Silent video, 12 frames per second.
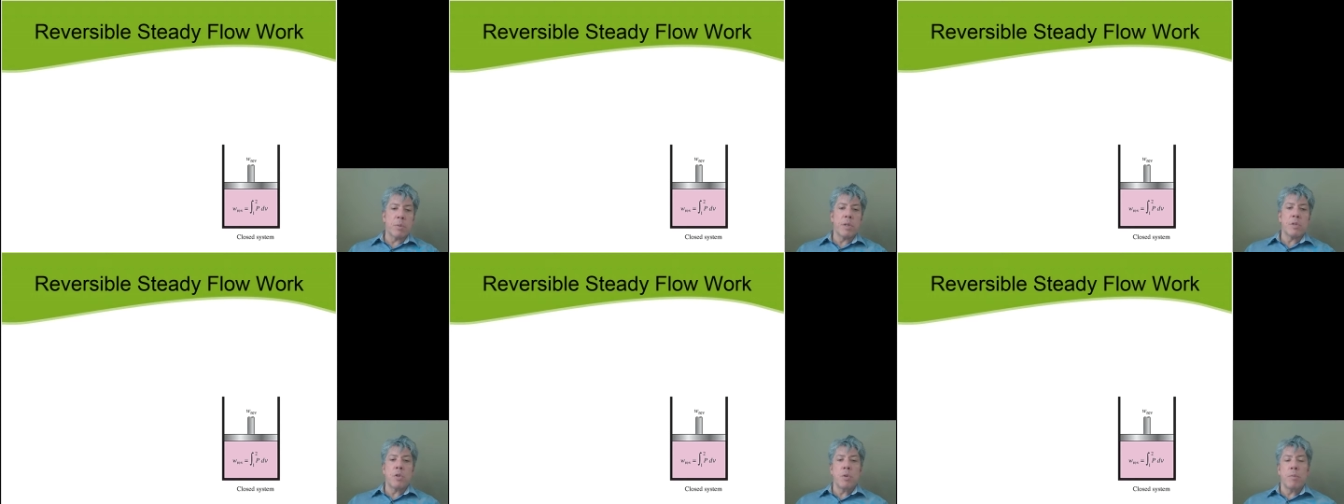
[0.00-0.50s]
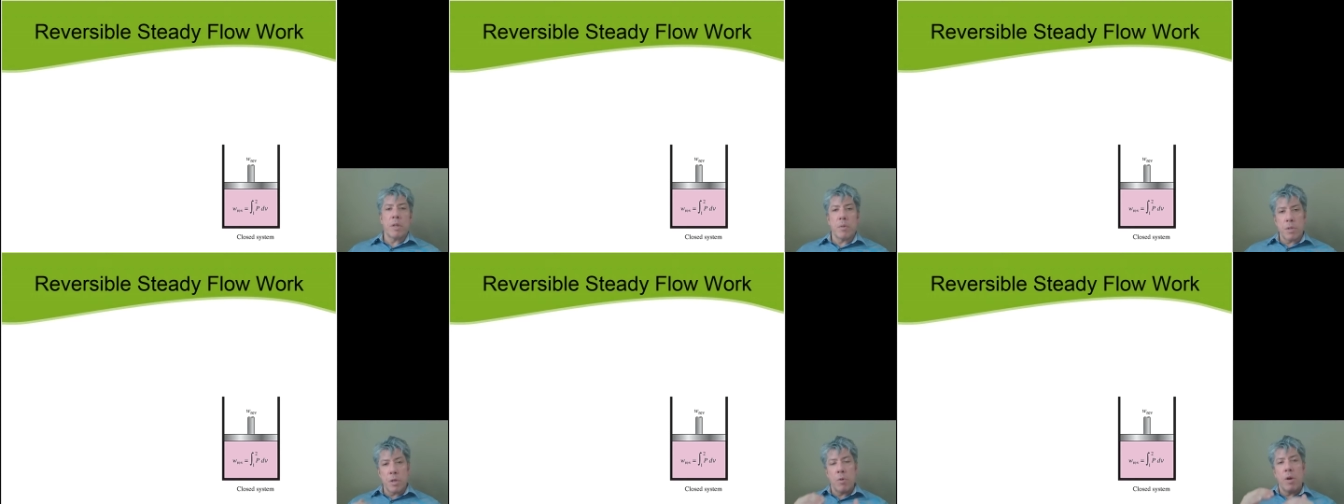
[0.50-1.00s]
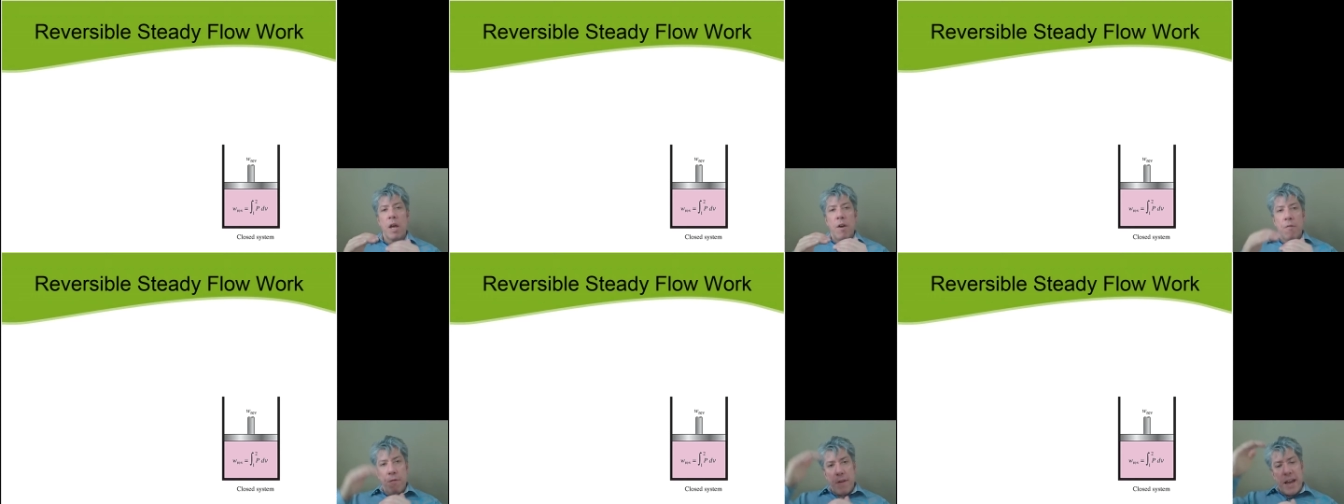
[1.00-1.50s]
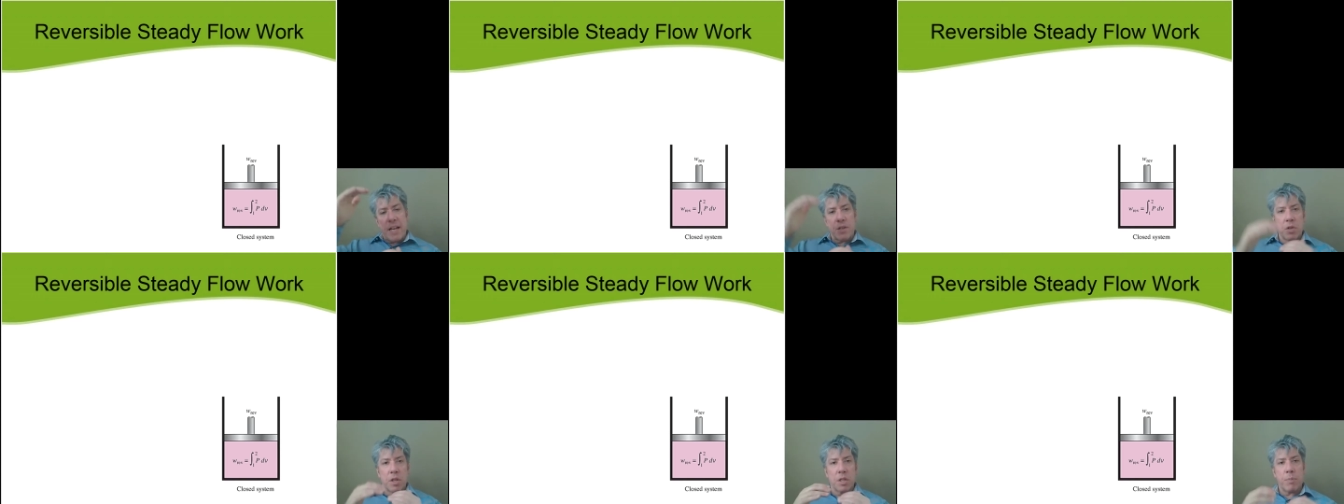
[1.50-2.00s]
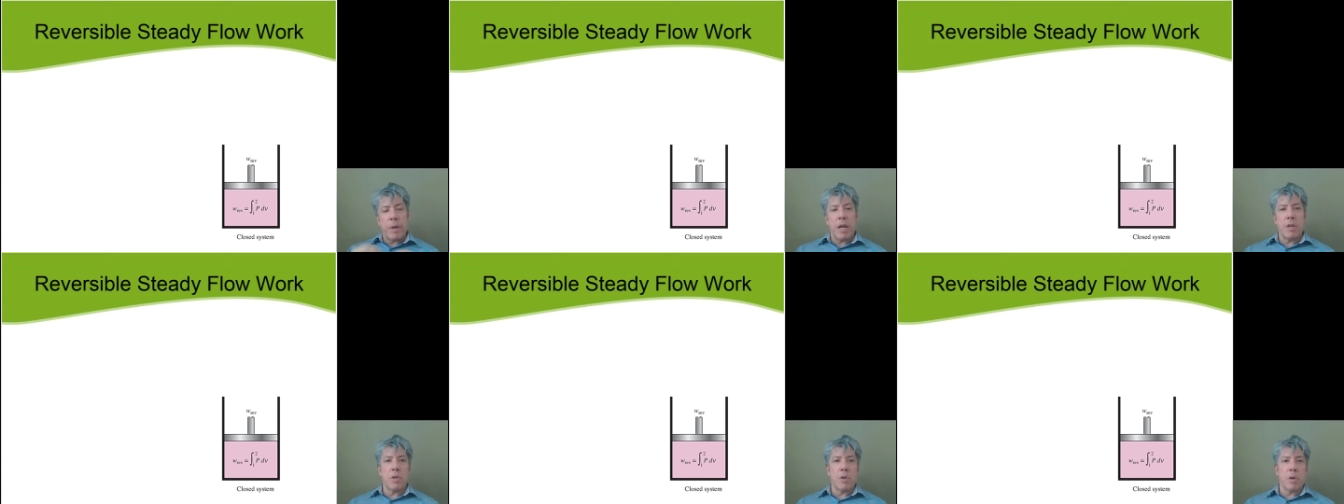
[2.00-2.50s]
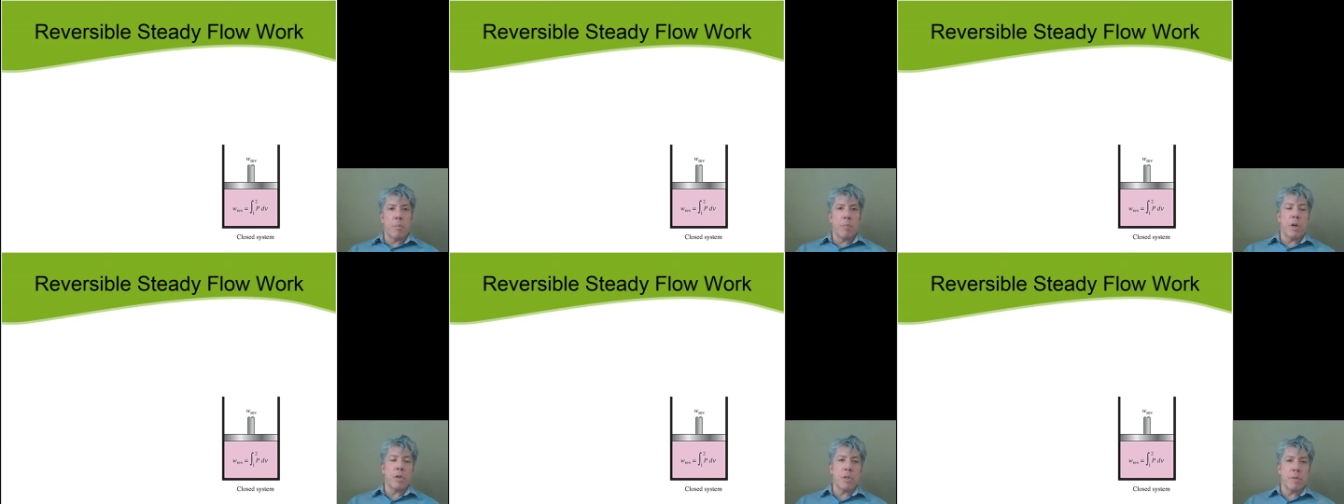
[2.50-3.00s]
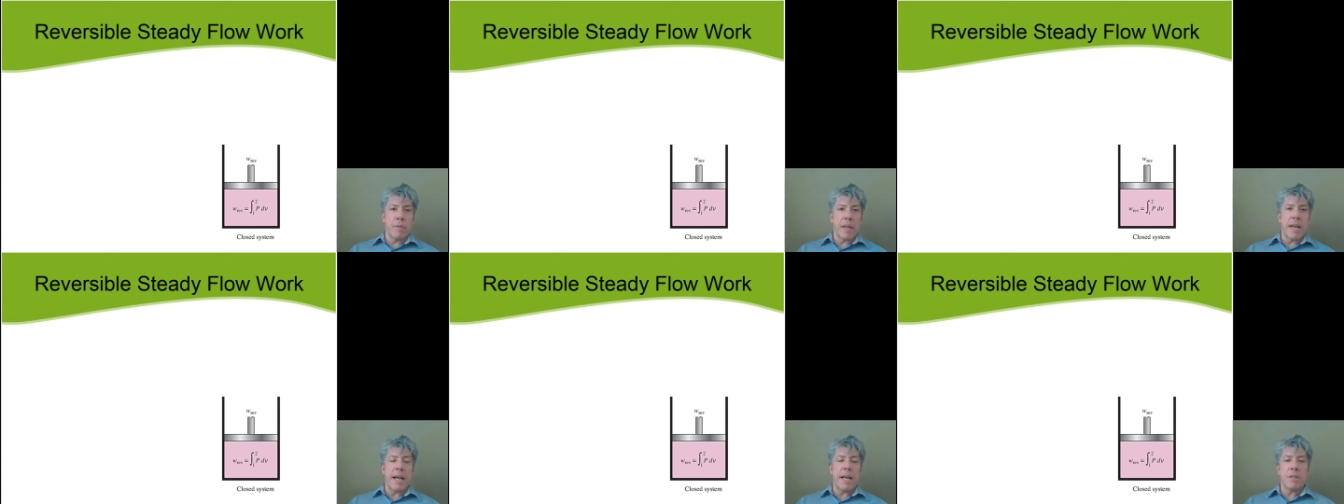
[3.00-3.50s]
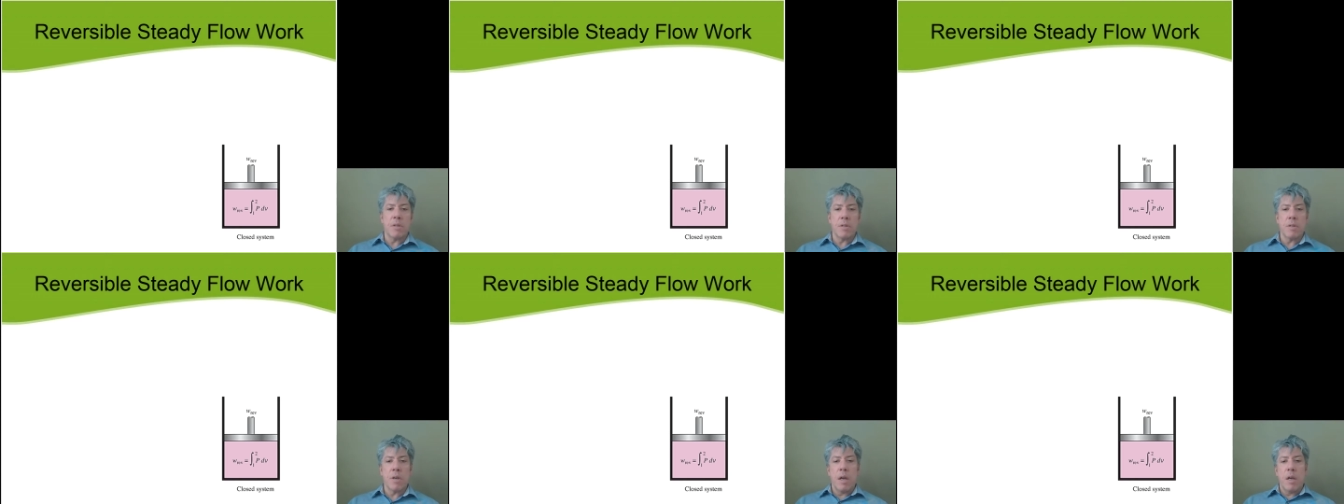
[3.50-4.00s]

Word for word: We assumed that there was no fast expansion or compression of the gases